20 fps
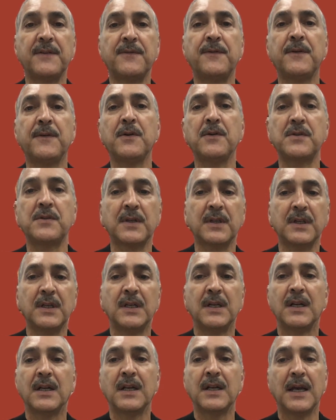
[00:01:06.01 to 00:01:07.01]
foods
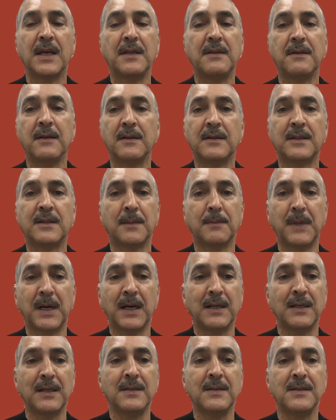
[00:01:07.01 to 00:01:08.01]
like
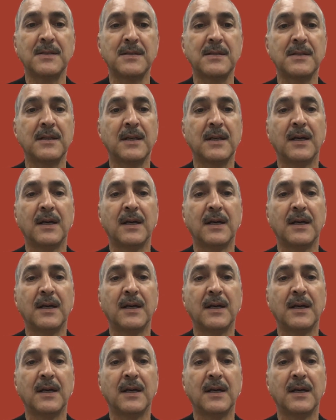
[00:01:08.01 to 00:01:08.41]
tamales,